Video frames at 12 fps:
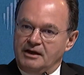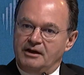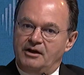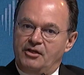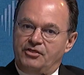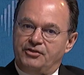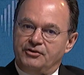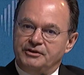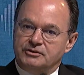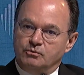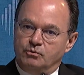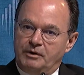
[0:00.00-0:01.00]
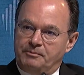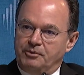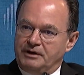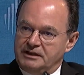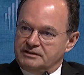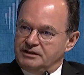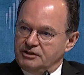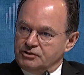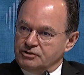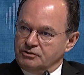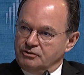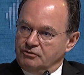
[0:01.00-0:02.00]
Uh, there is
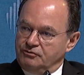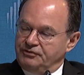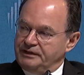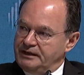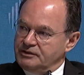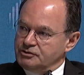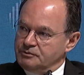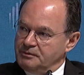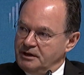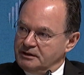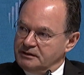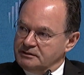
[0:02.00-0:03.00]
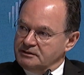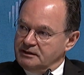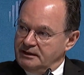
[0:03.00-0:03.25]
weaponization of financial markets